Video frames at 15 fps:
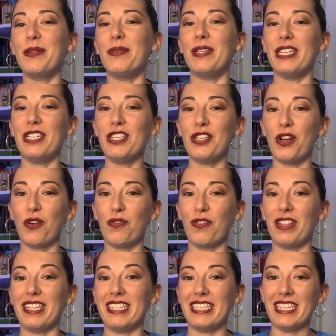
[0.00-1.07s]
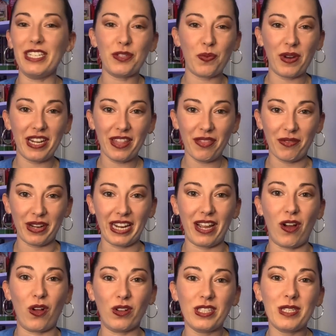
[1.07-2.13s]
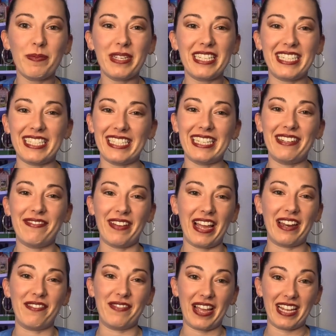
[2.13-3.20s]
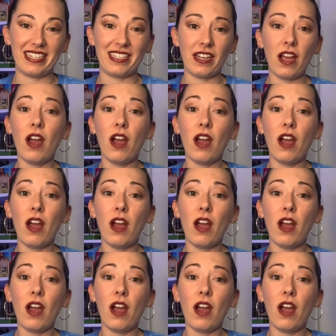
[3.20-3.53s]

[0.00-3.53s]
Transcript: you need to know for the D23 Ultimate Disney Fan Event,